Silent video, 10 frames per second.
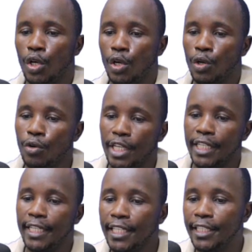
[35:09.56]
Good.
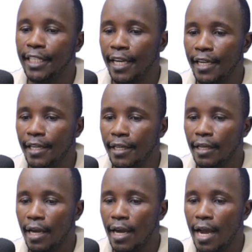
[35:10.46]
DJ,
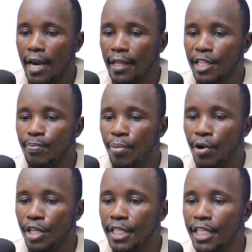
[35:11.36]
at this
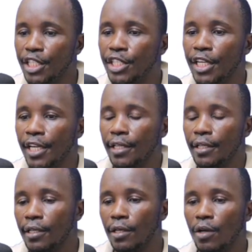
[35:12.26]
point DJ,
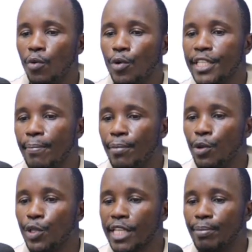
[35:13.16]
we
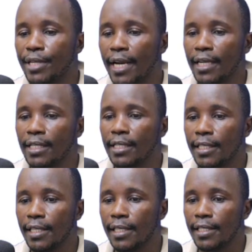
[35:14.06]
subtract
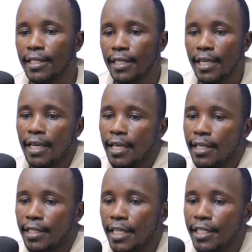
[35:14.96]

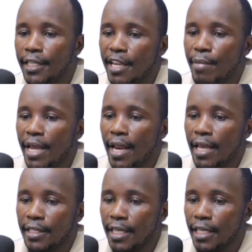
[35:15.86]
Cj
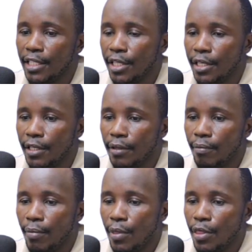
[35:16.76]
minus Zj.
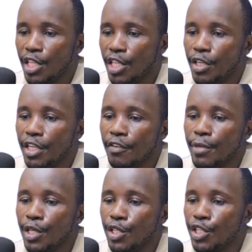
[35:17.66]
This will give
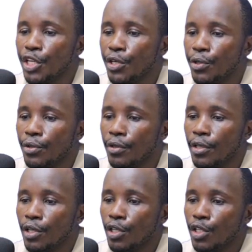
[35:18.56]
me 0,
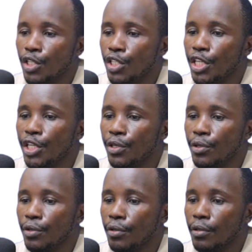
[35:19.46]

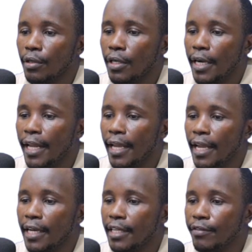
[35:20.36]
0,
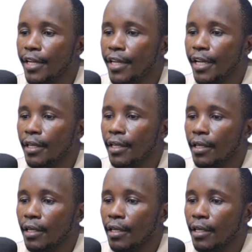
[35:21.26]
negative 3,